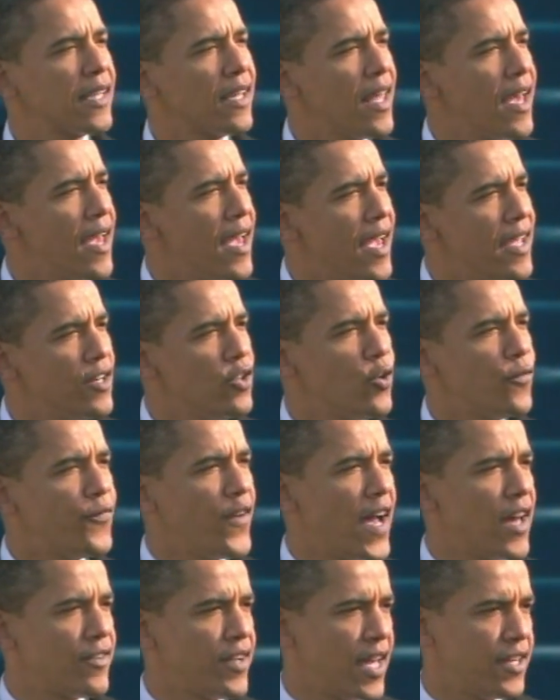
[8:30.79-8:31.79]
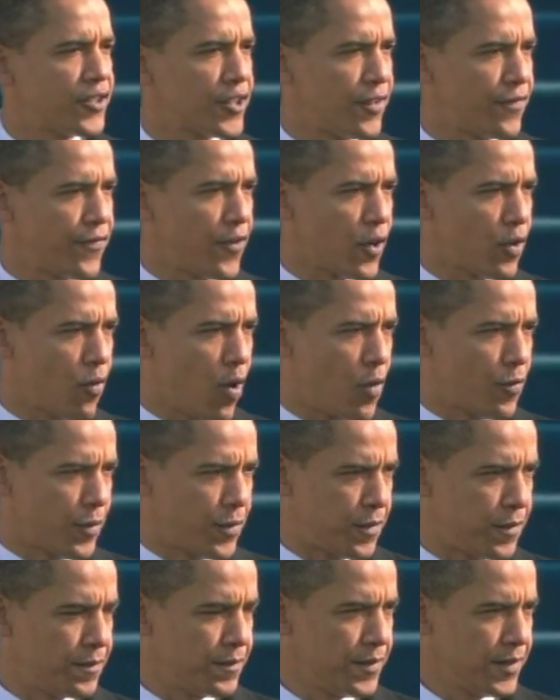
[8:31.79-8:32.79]
to lay a new foundation for
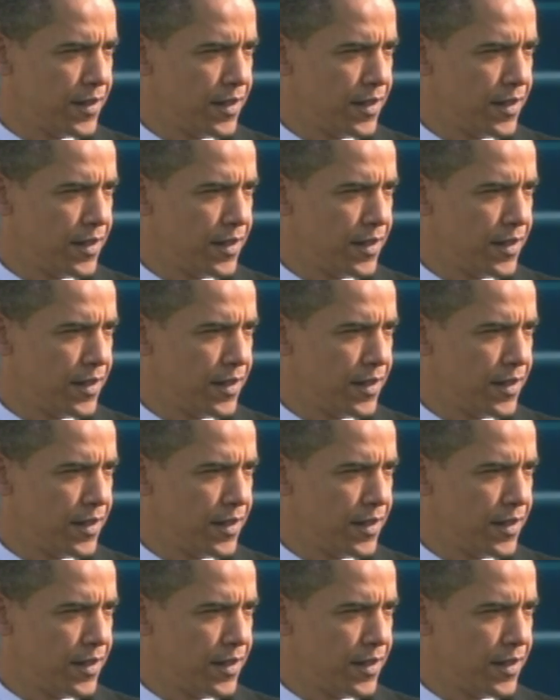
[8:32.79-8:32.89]
growth.